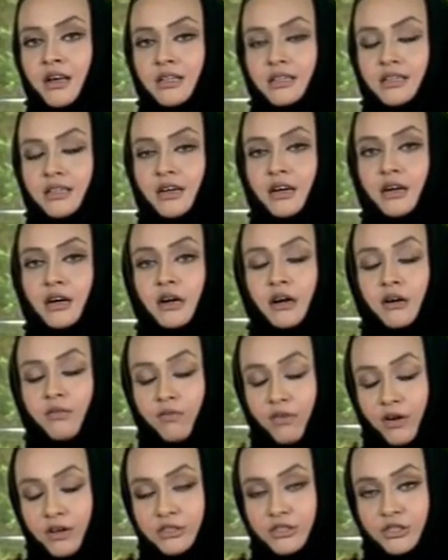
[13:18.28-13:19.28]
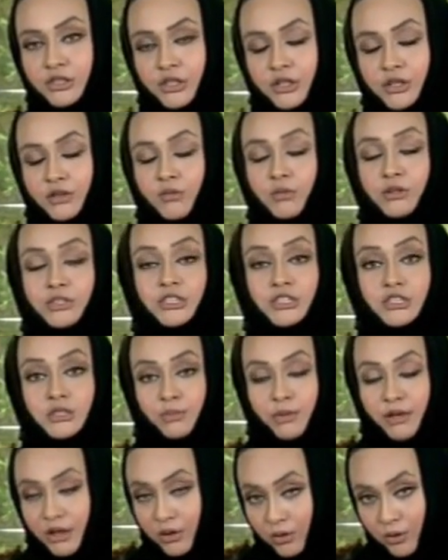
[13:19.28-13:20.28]
the function which is
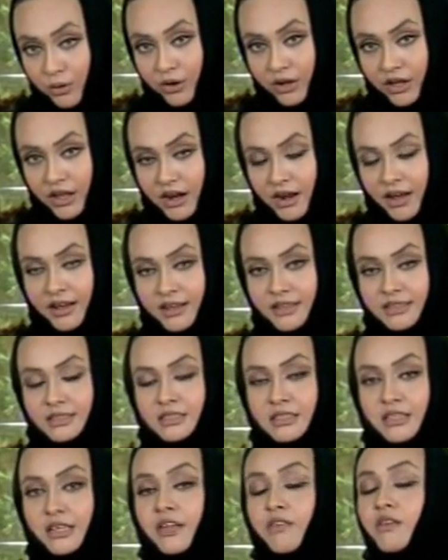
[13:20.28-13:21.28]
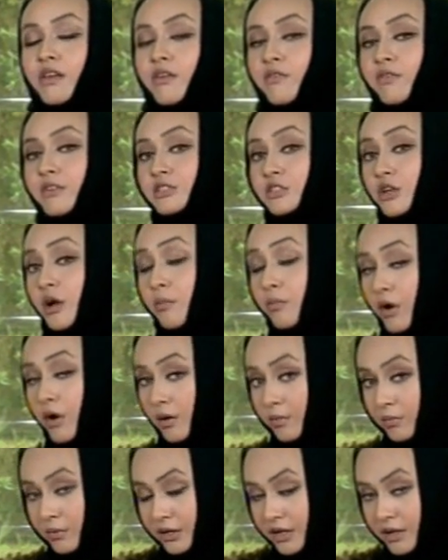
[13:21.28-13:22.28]
being organized, given if it's not
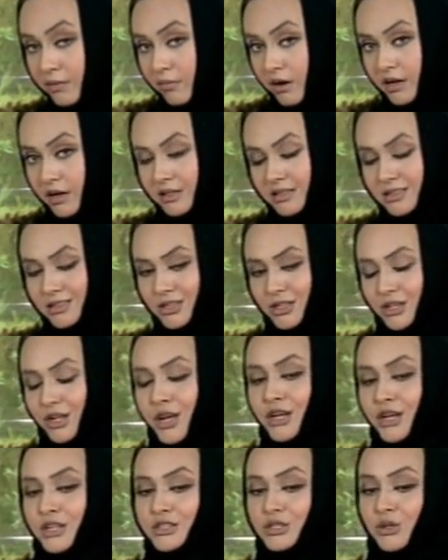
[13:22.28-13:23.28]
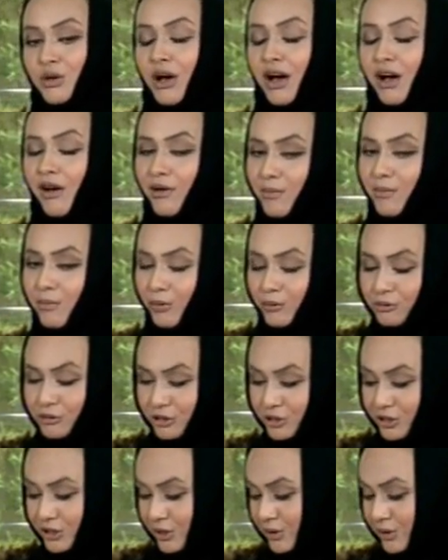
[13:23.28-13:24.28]
properly marketed. So how
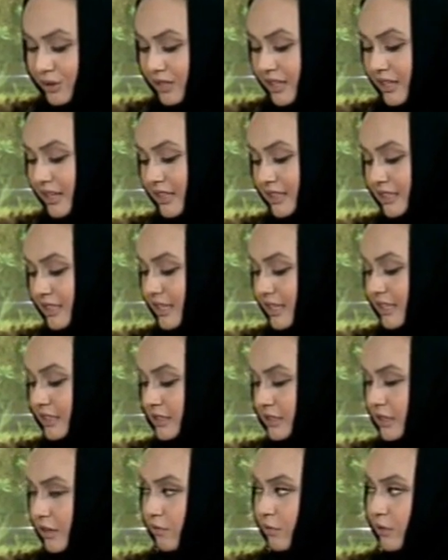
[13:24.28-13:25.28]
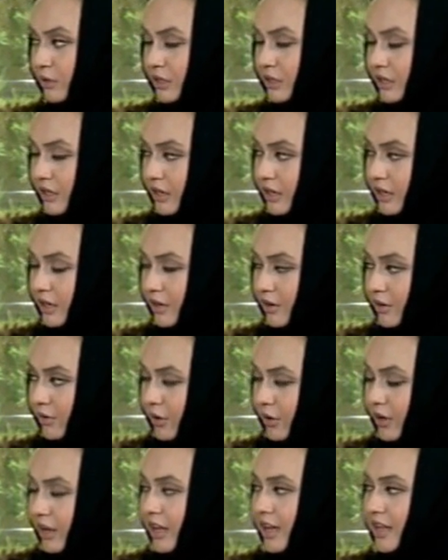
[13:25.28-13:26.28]
important do you think it is for the
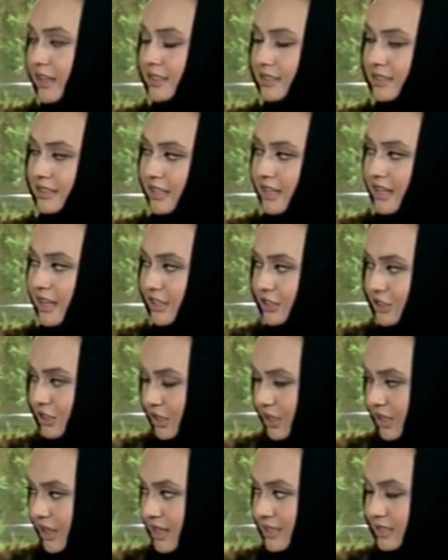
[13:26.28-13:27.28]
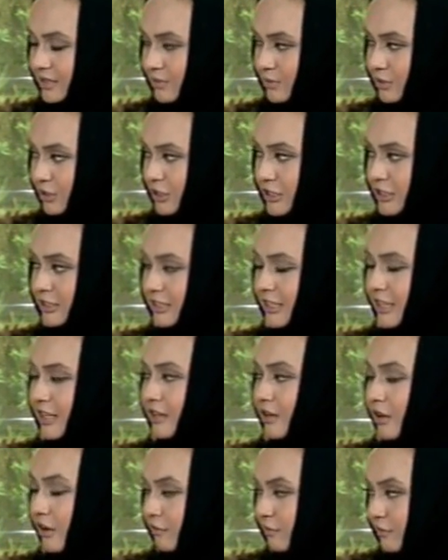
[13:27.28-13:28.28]
Riyadh International Exhibitions
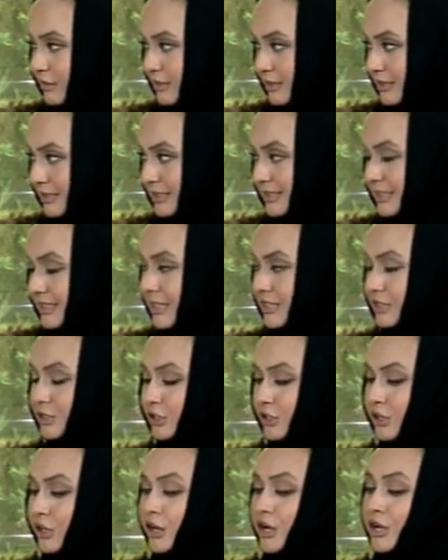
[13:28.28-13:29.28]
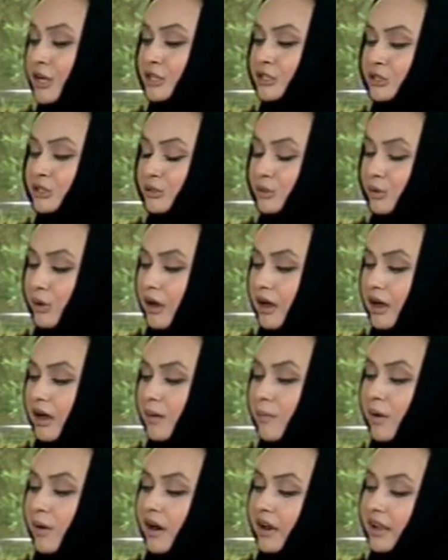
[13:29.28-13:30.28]
and Conferences Center to
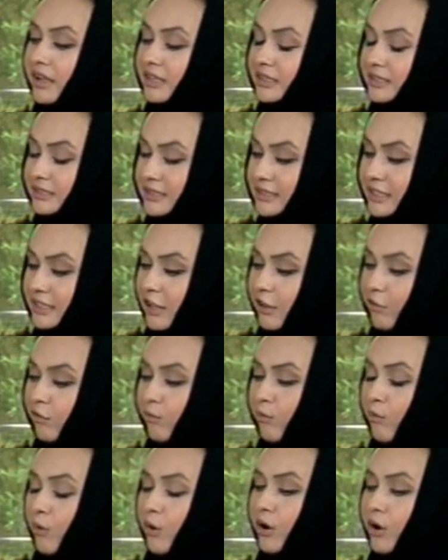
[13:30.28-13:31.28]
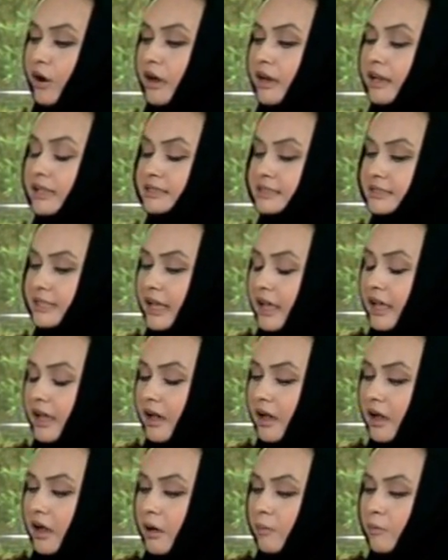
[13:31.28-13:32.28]
market itself more, let's say,
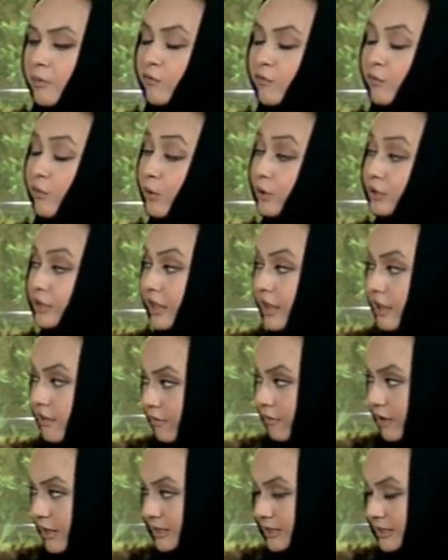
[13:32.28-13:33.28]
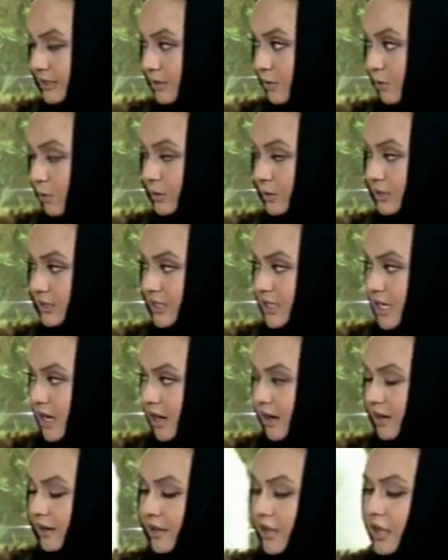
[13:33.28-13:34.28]
before the events would
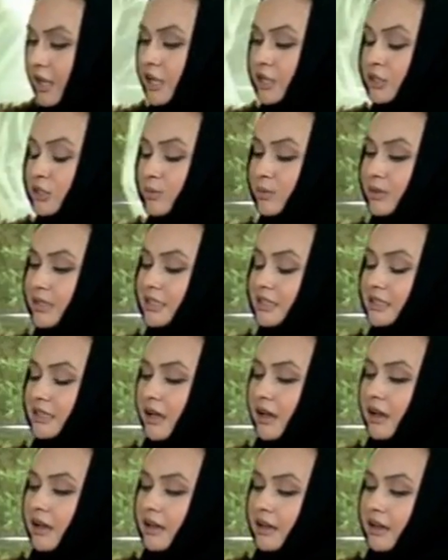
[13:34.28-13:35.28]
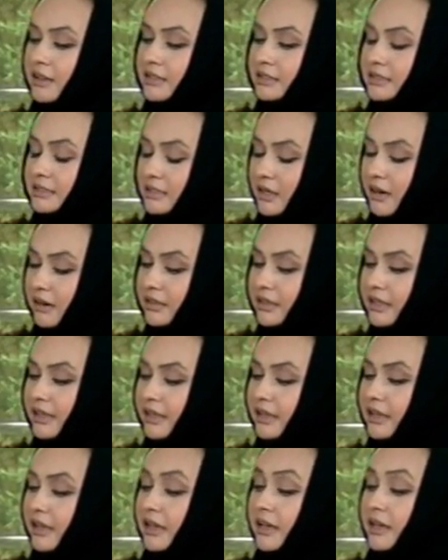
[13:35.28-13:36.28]
start, to be
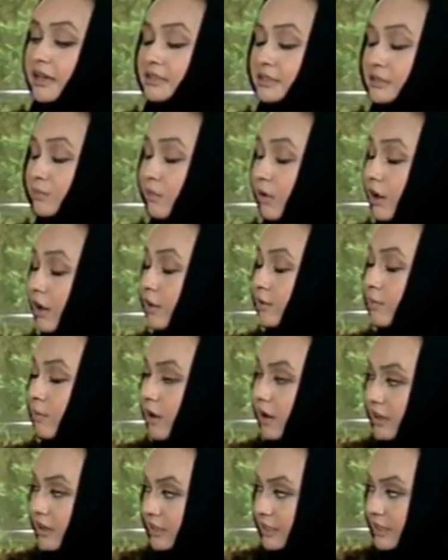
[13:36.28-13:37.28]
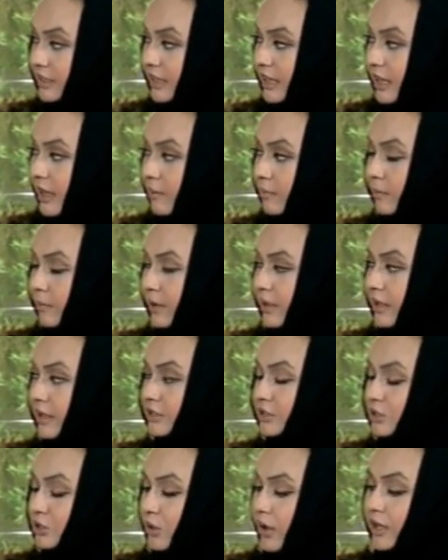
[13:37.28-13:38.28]
starting smart marketing
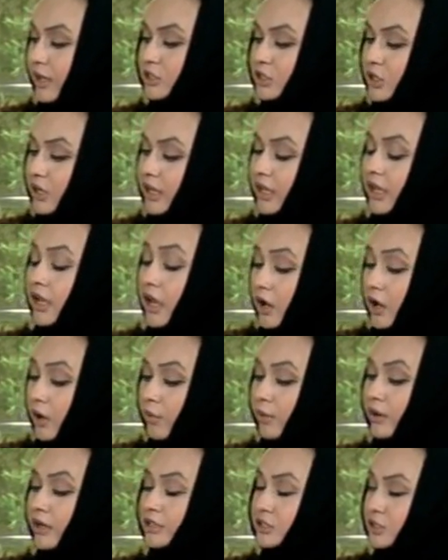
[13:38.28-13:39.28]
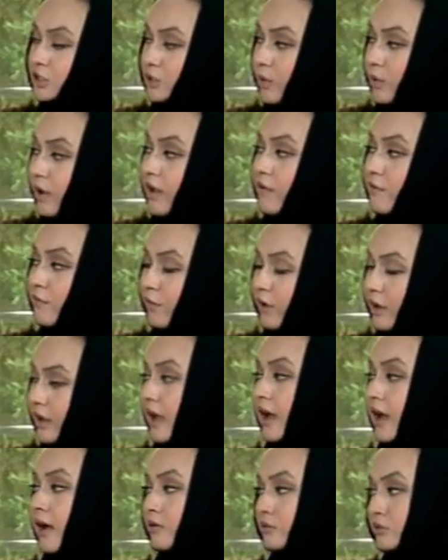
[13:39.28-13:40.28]
campaigns to actually reach to every
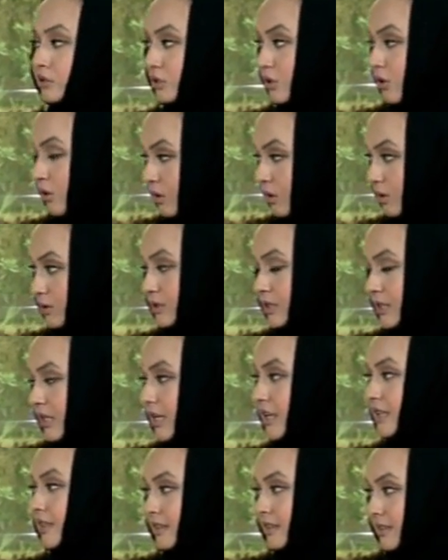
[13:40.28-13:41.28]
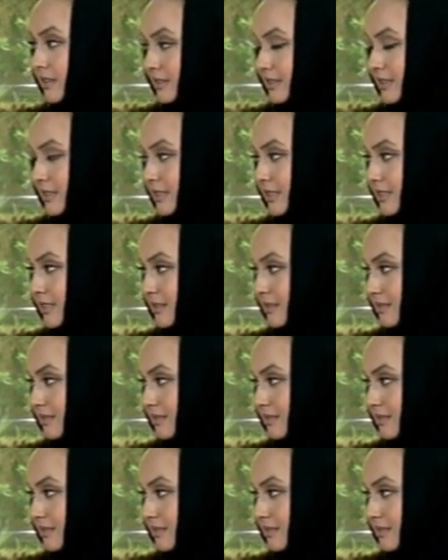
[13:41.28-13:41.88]
household in the city?